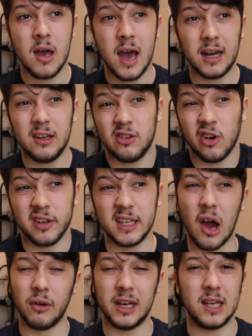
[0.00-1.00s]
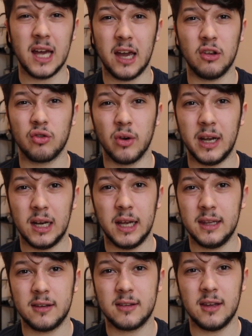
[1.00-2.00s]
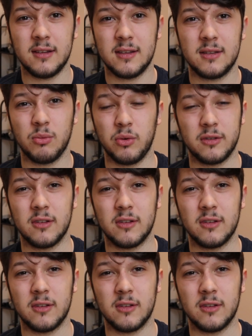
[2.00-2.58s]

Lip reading: And he's not the only case, really. This was